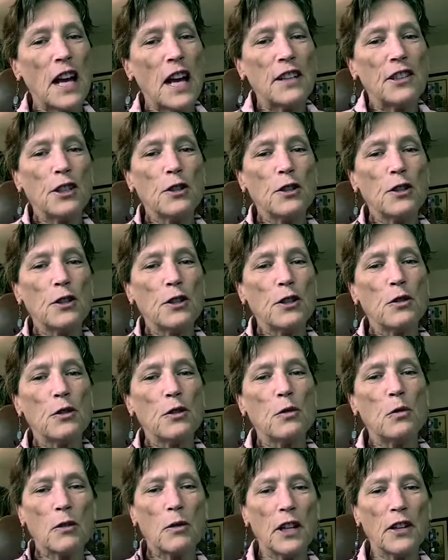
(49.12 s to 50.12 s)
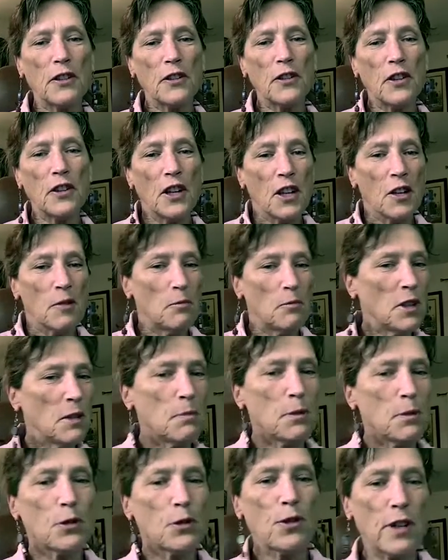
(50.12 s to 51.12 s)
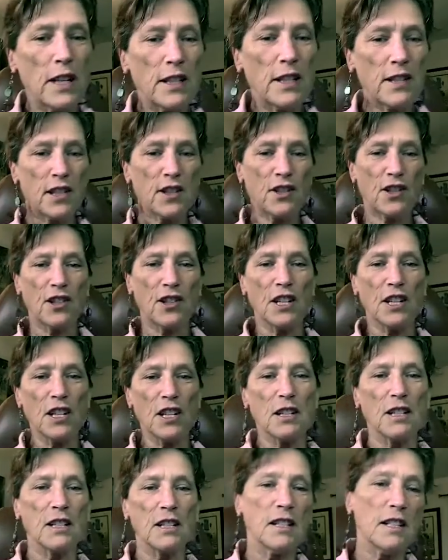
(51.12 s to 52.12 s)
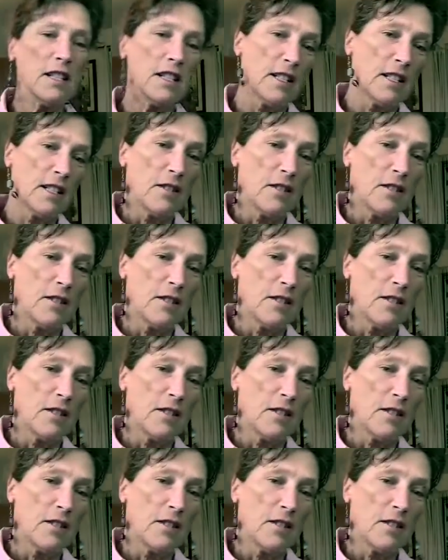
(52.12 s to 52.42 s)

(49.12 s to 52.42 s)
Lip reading: Now, do you work with people transitioning